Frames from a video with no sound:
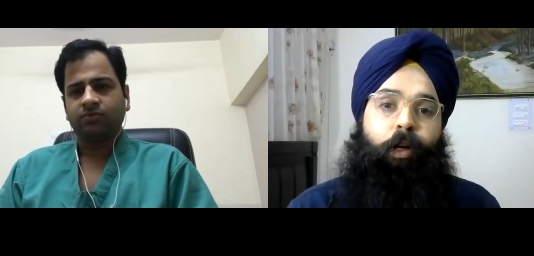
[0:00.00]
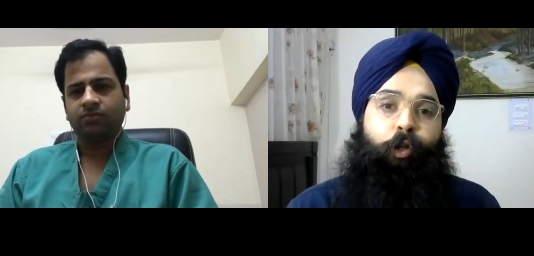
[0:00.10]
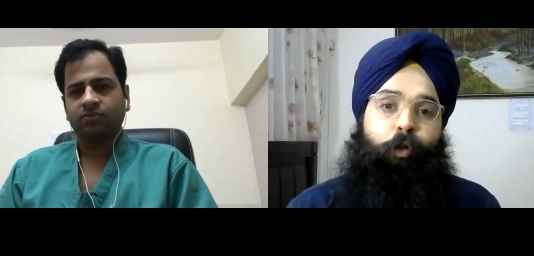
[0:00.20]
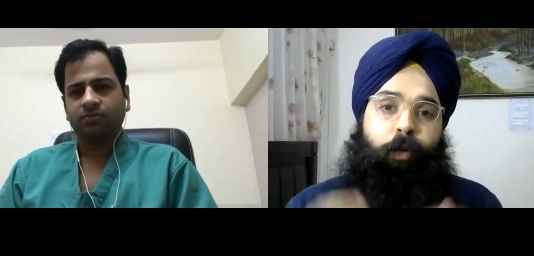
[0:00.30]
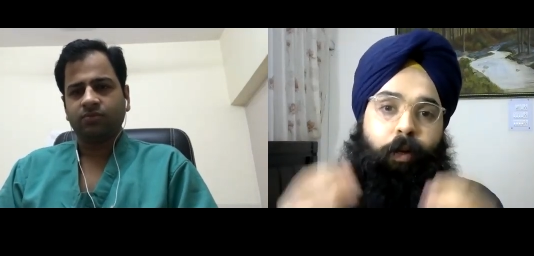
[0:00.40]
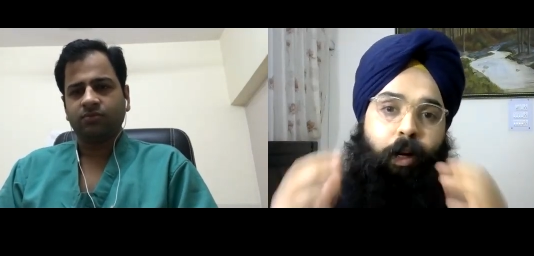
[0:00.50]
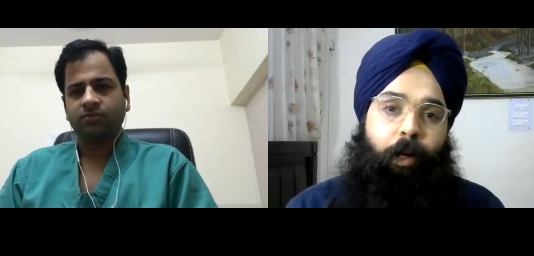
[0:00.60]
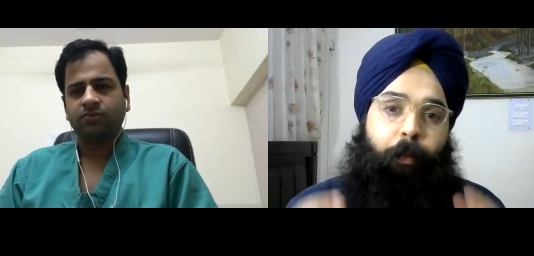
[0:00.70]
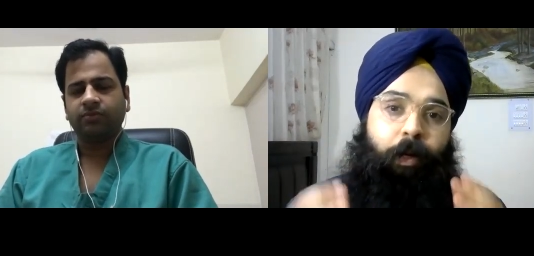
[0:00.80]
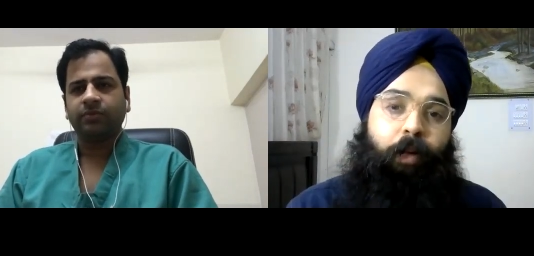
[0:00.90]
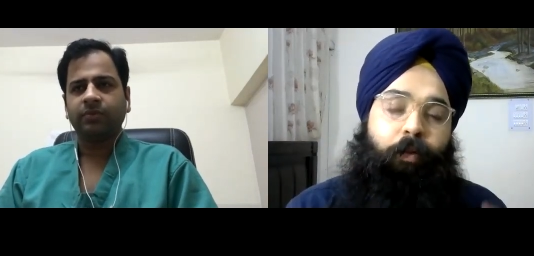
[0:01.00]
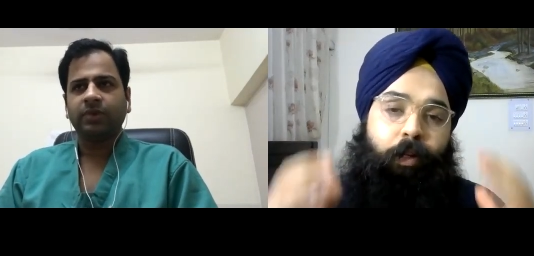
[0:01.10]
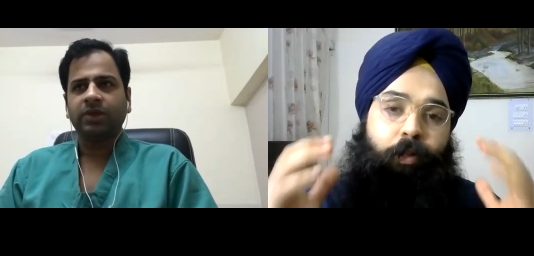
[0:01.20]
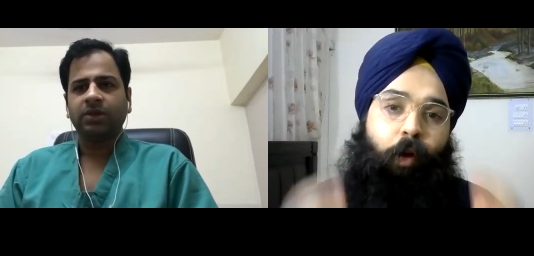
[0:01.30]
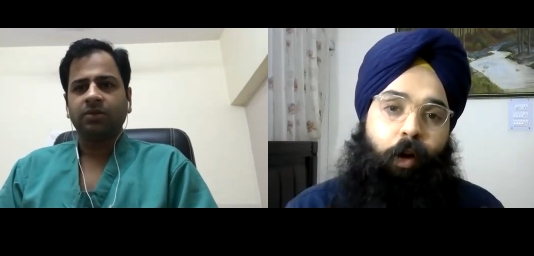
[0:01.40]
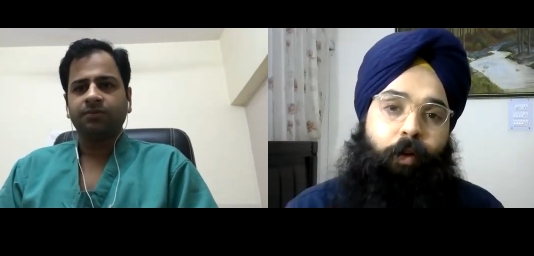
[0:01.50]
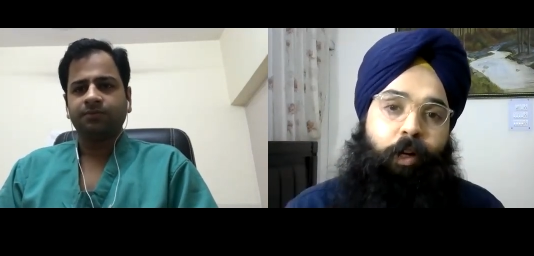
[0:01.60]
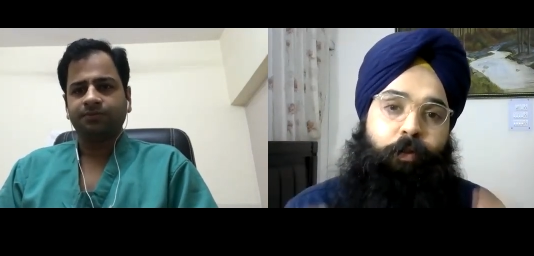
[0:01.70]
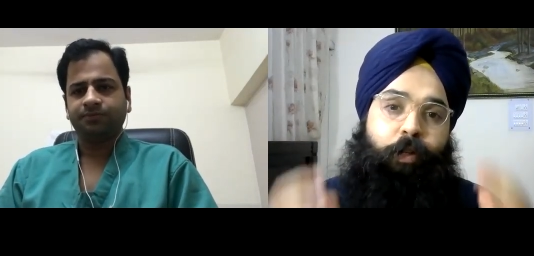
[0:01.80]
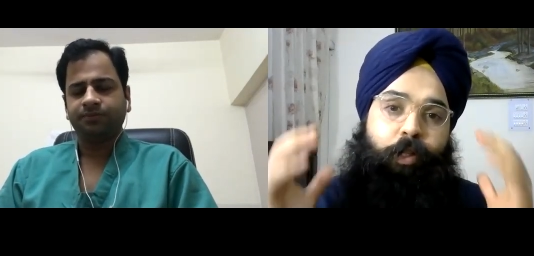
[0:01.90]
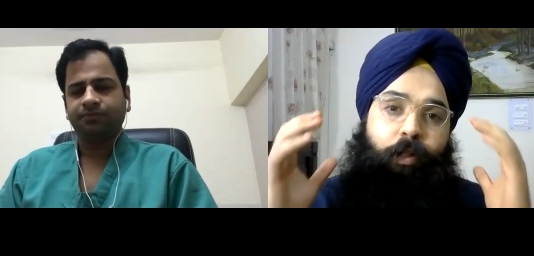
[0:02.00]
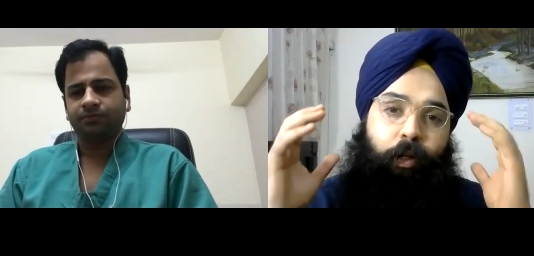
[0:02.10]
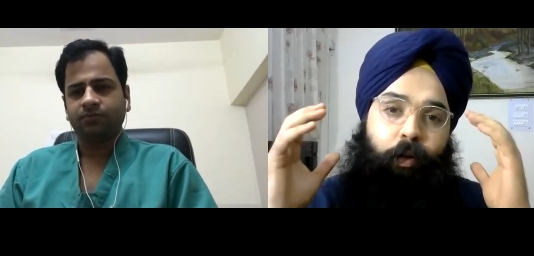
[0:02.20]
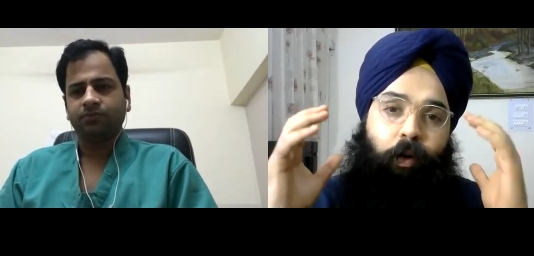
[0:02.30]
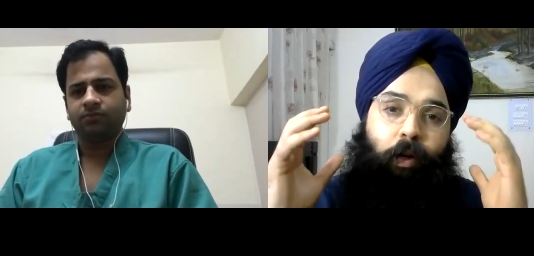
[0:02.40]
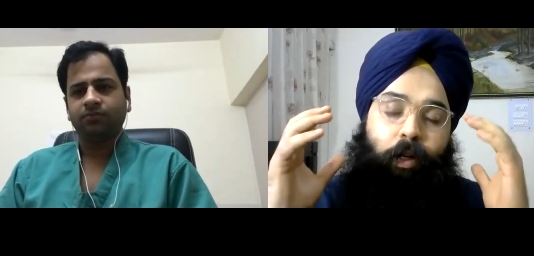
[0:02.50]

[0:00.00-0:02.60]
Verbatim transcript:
Speaker 1: should we really believe these forwards which you know